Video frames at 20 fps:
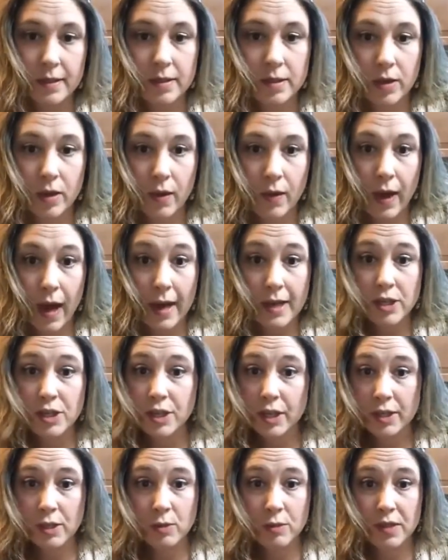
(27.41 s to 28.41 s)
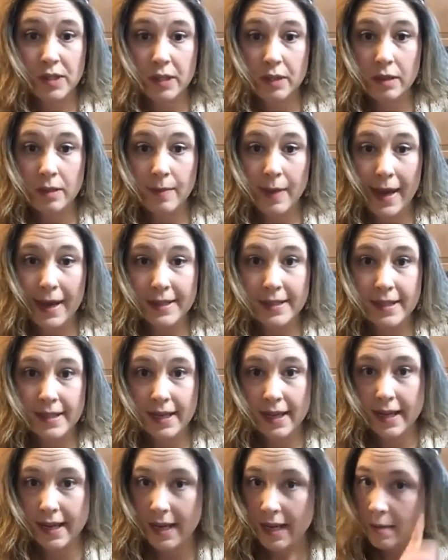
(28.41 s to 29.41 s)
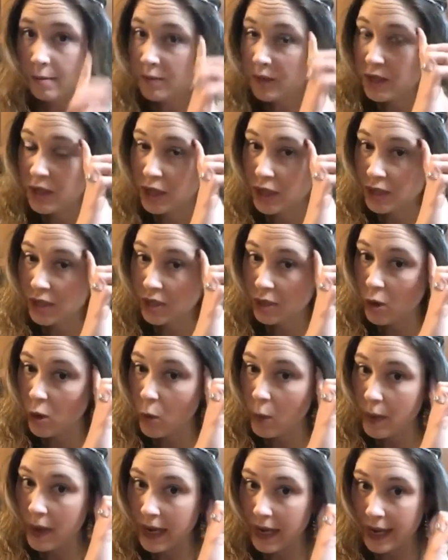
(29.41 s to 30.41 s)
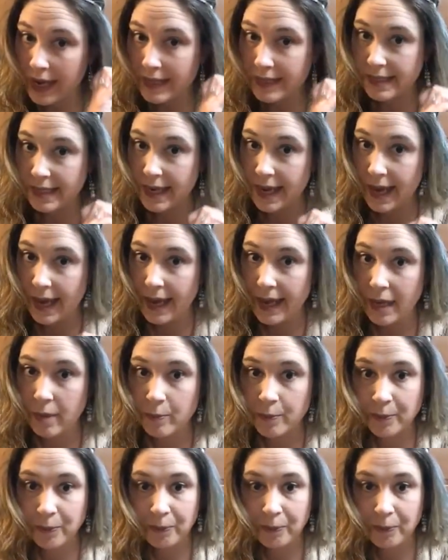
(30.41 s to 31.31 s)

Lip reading: So I just received the box today. I'm just opening it today.